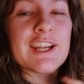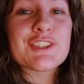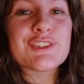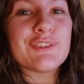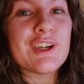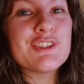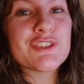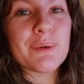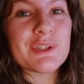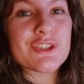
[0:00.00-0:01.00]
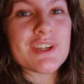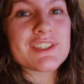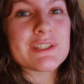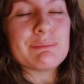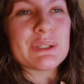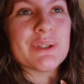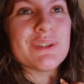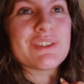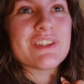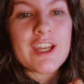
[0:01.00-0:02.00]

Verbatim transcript: I just find so interesting because